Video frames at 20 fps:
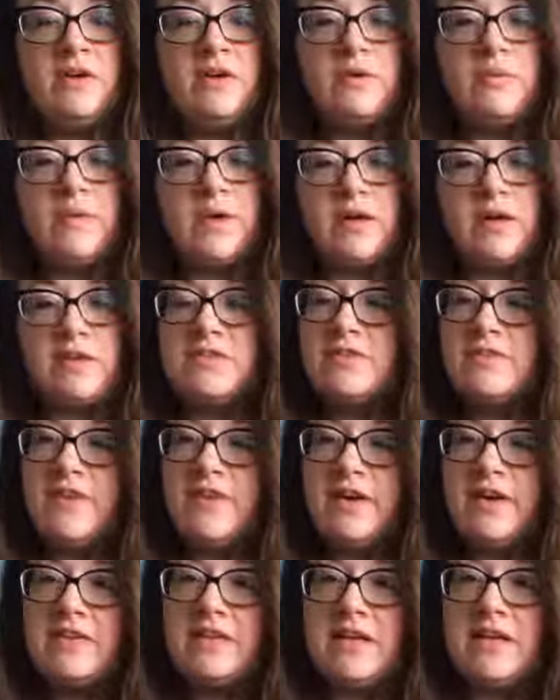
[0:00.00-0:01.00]
we also
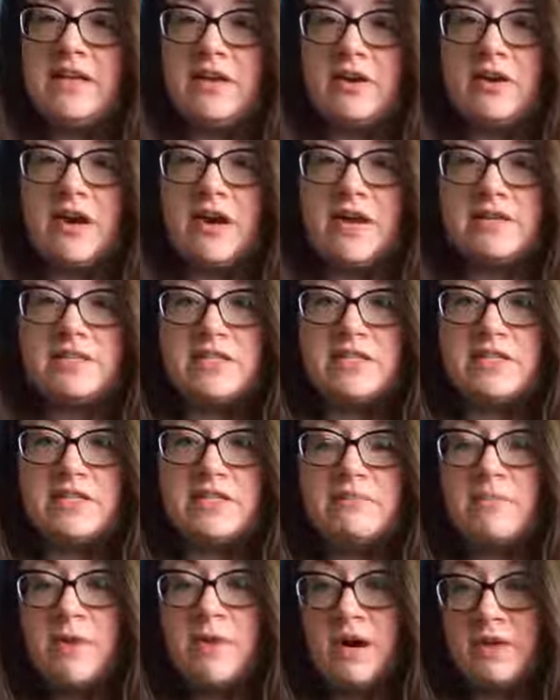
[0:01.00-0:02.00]
found that year a
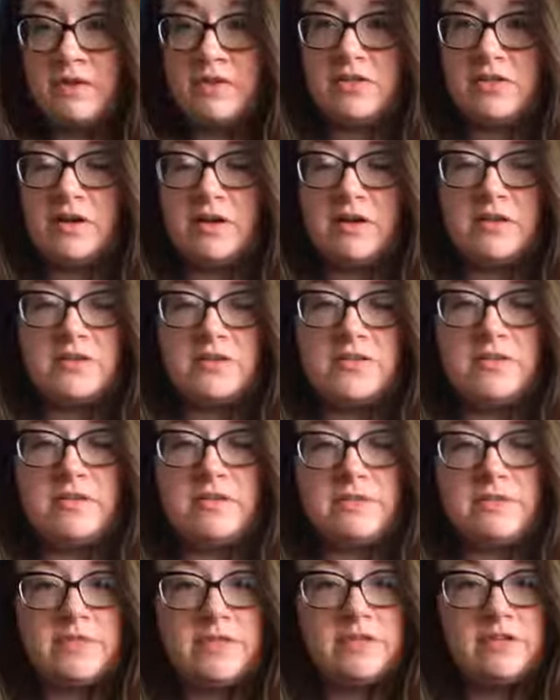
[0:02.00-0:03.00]
smaller dog. So
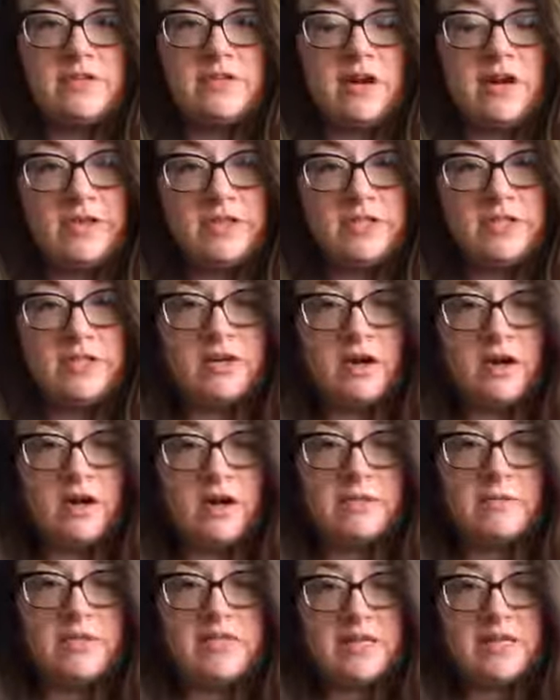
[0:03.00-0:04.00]
there was the large
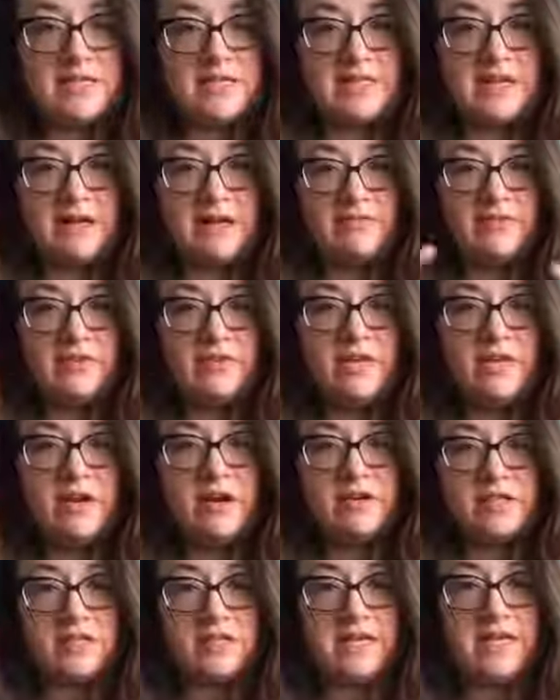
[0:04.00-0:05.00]
dog, which has that fully
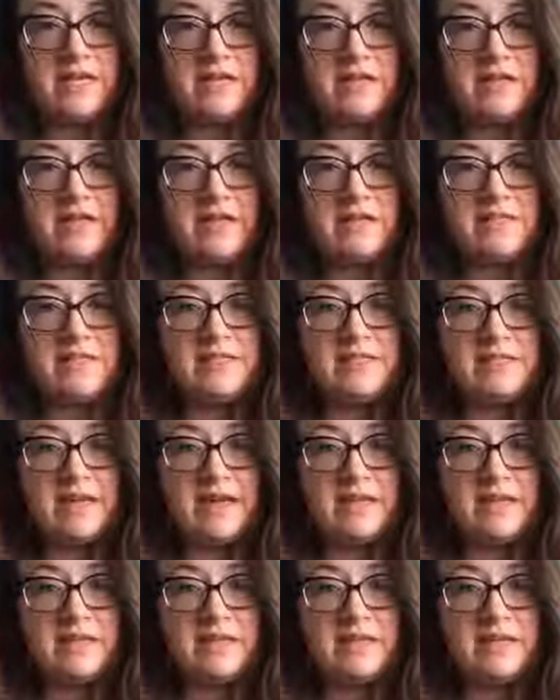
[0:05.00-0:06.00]
articulated
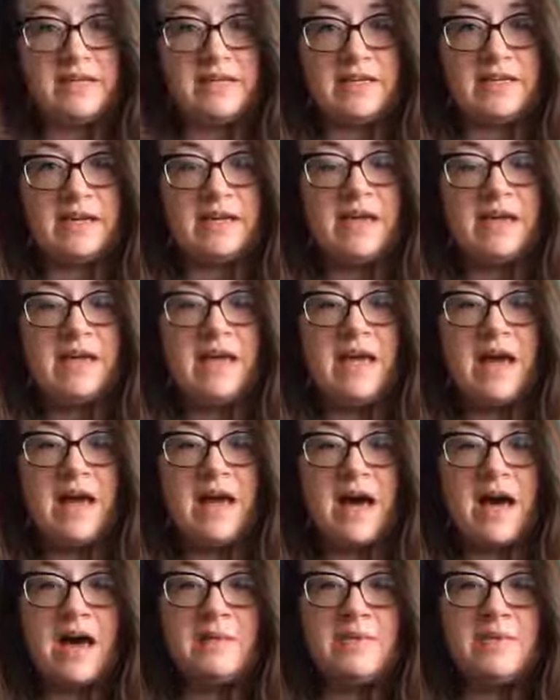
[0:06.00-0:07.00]
skeleton.
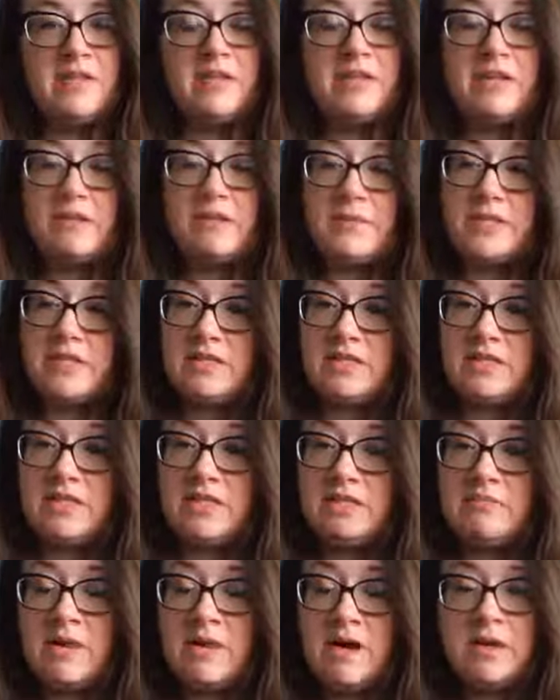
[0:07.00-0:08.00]
And then there was this
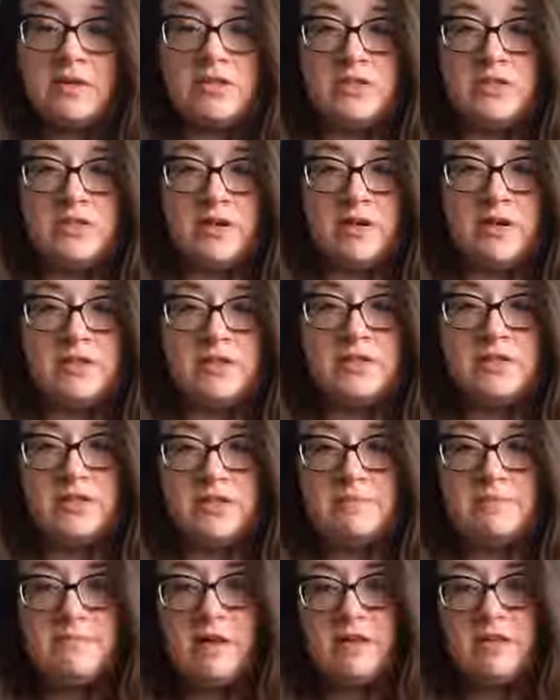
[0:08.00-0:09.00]
smaller dog. So the
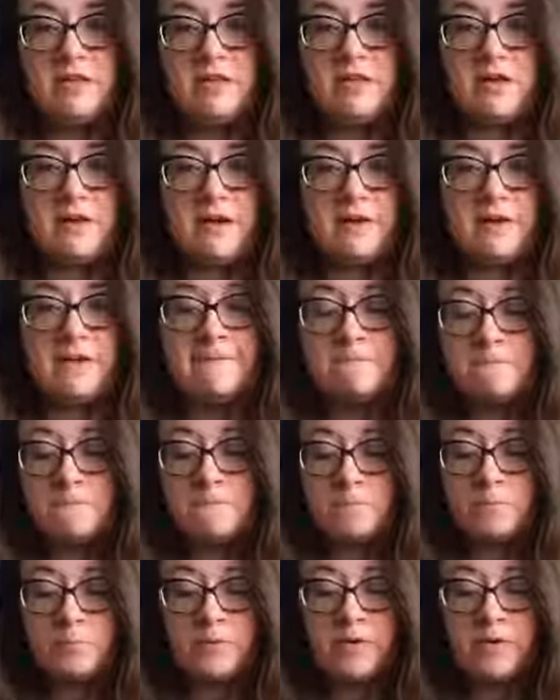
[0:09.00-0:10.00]
smaller dog,
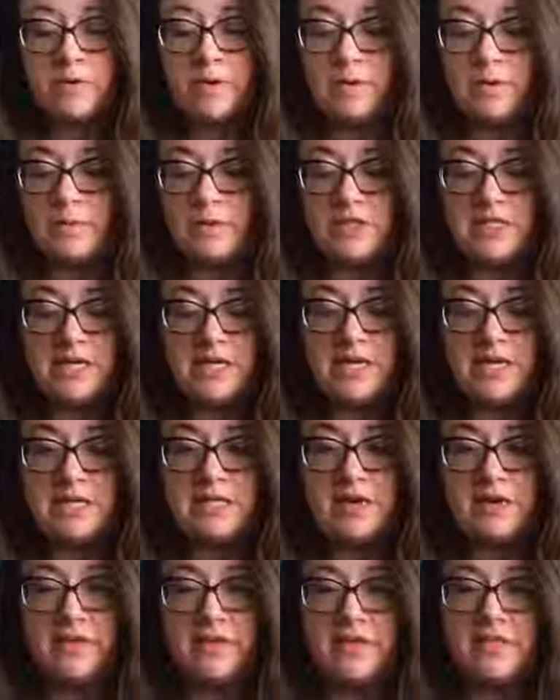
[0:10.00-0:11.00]
we were digging
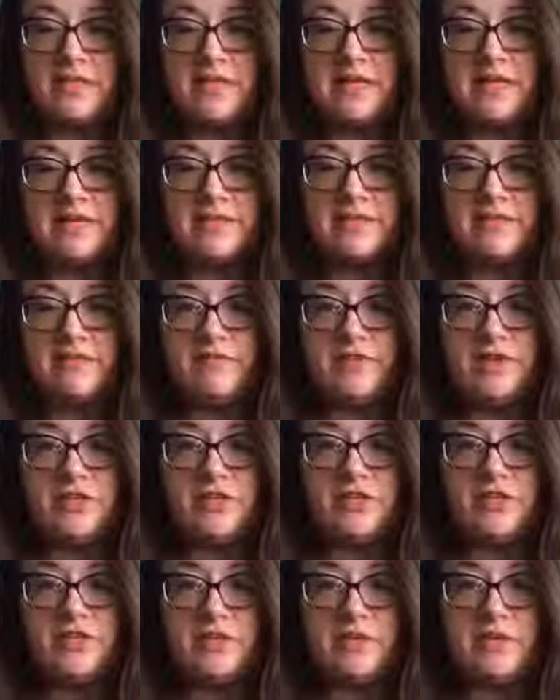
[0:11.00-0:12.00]
down in this
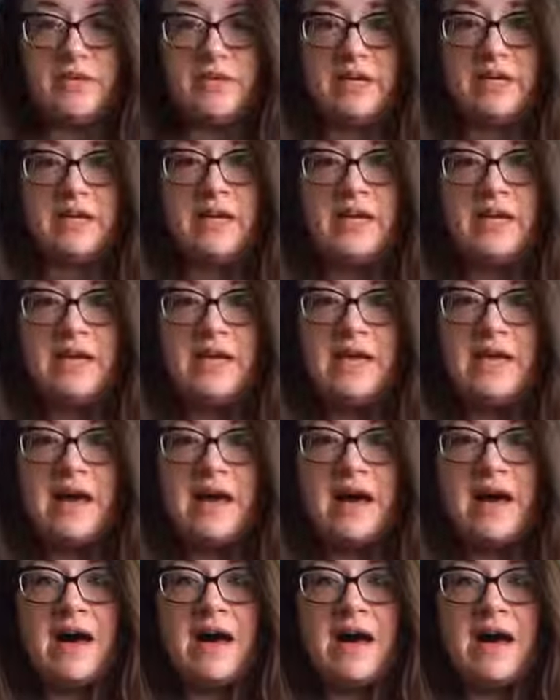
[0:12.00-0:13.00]
excavation unit,
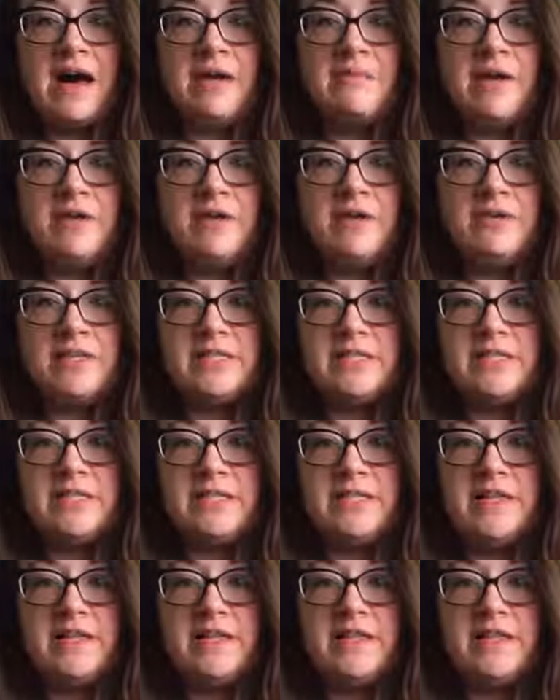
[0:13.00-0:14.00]
and you can
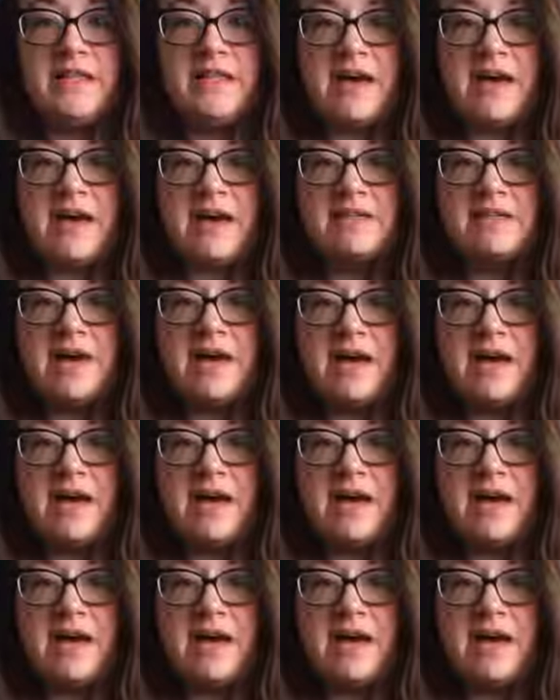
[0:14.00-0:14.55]
see in that